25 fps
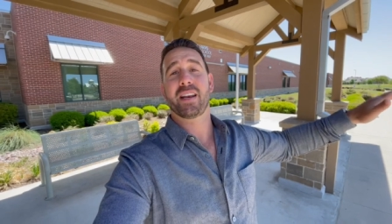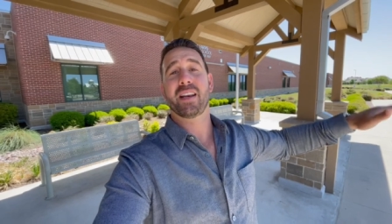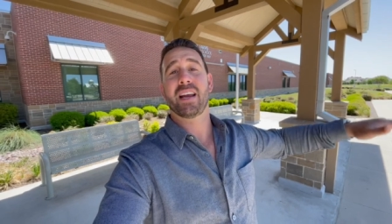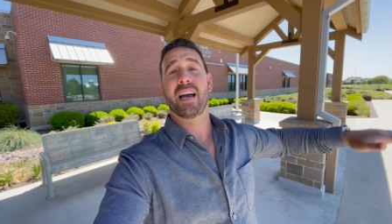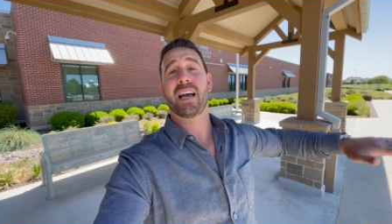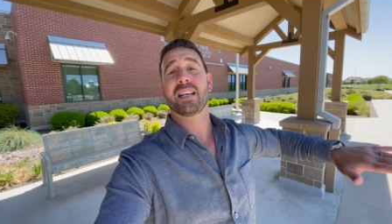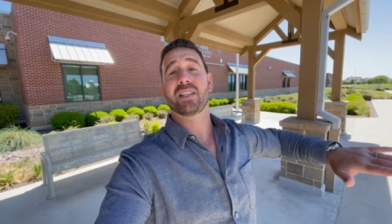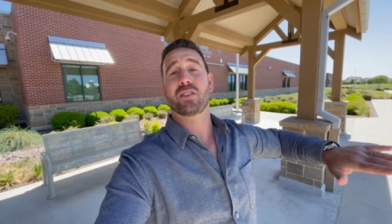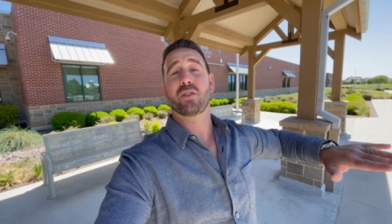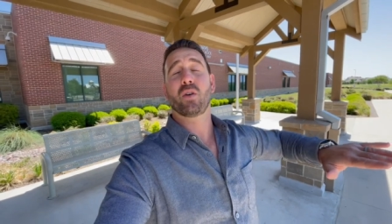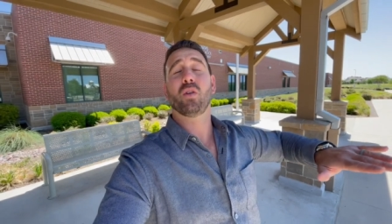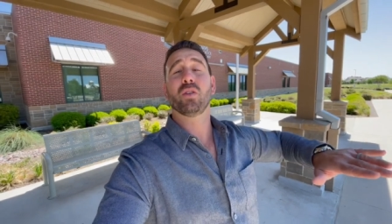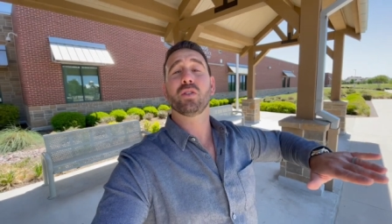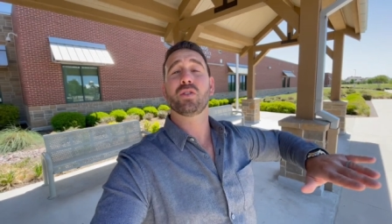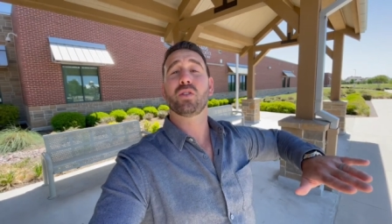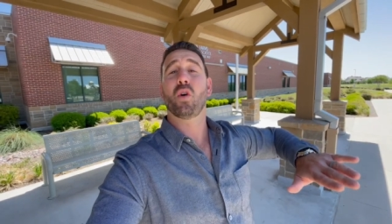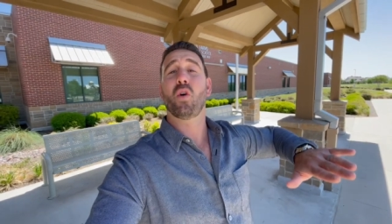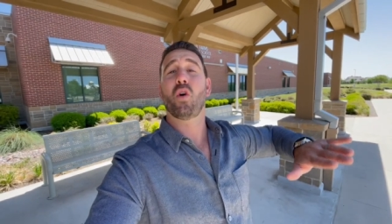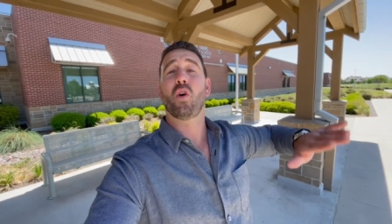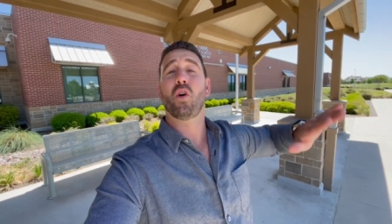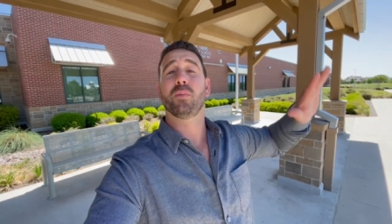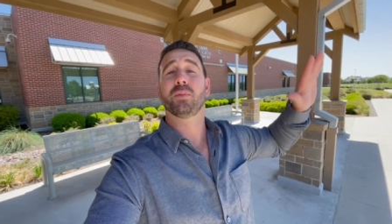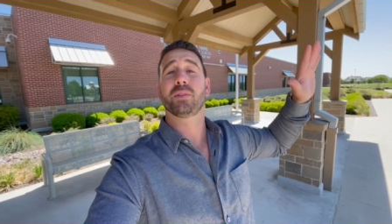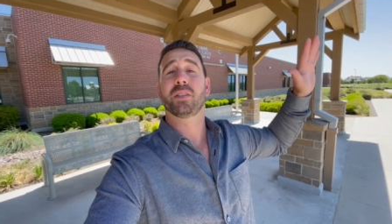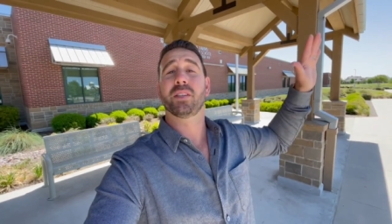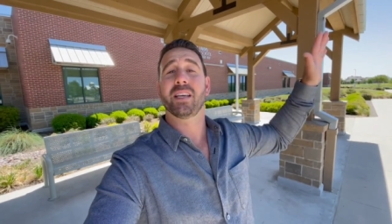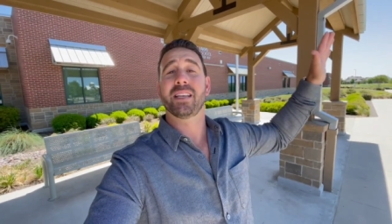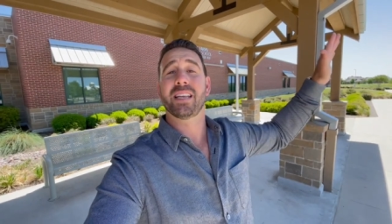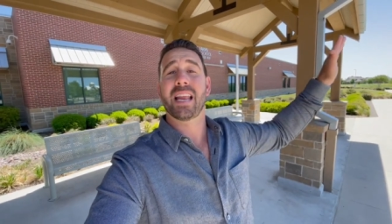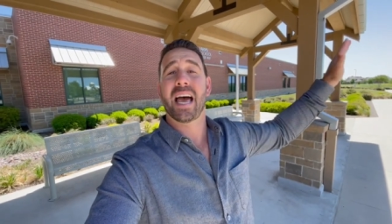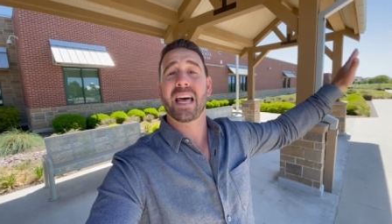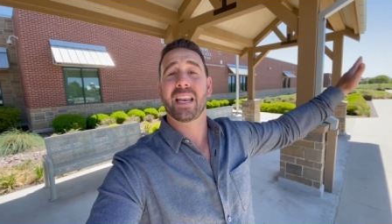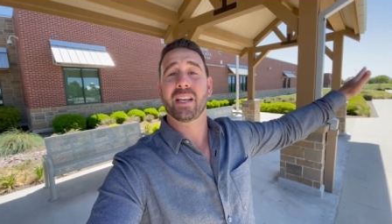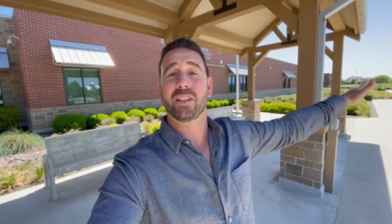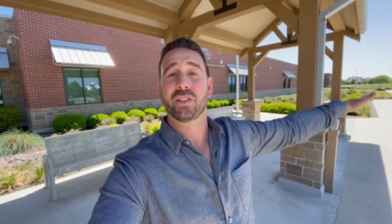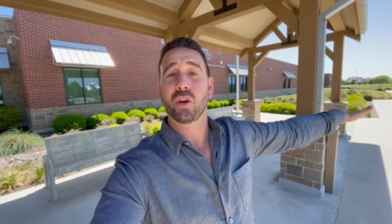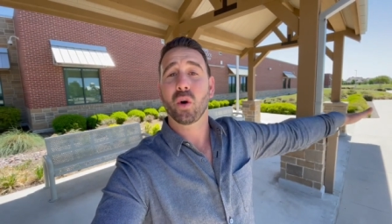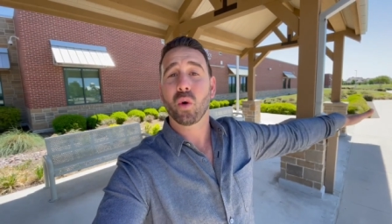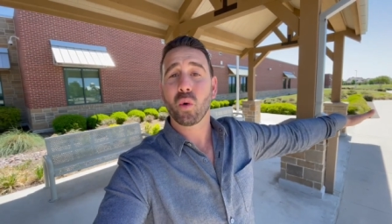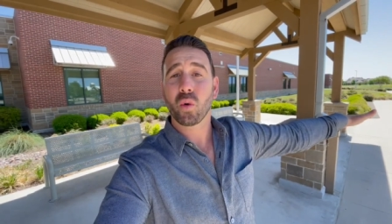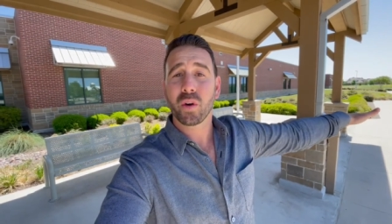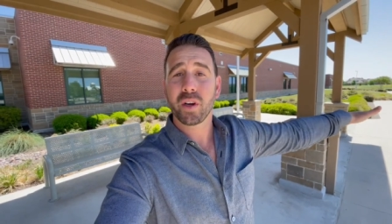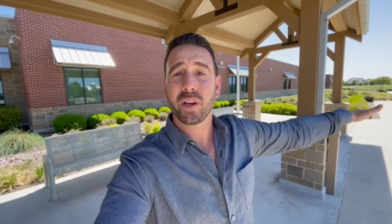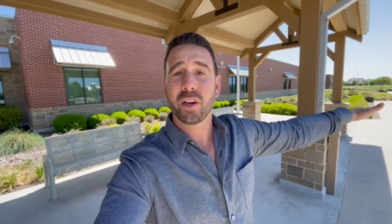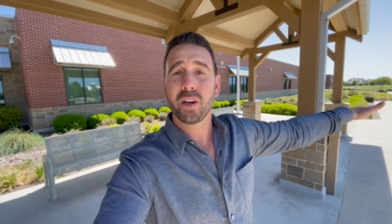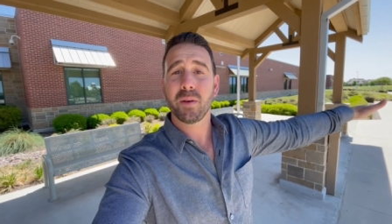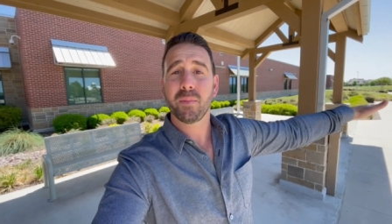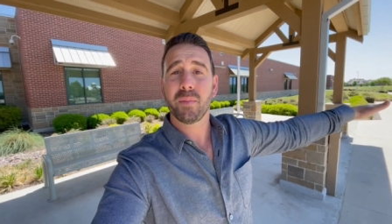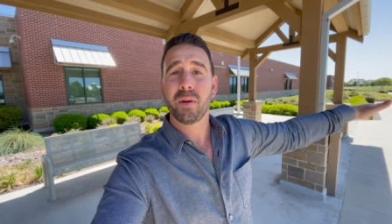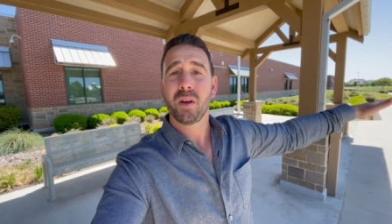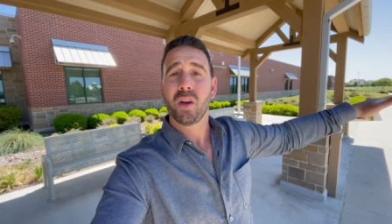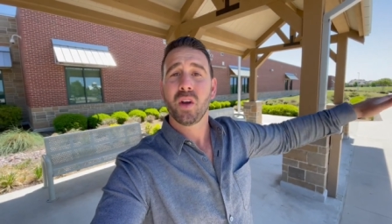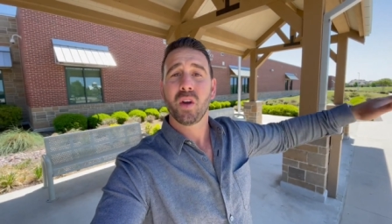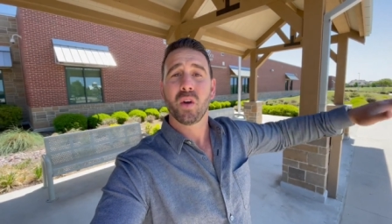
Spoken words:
nights. Also home to the natatorium,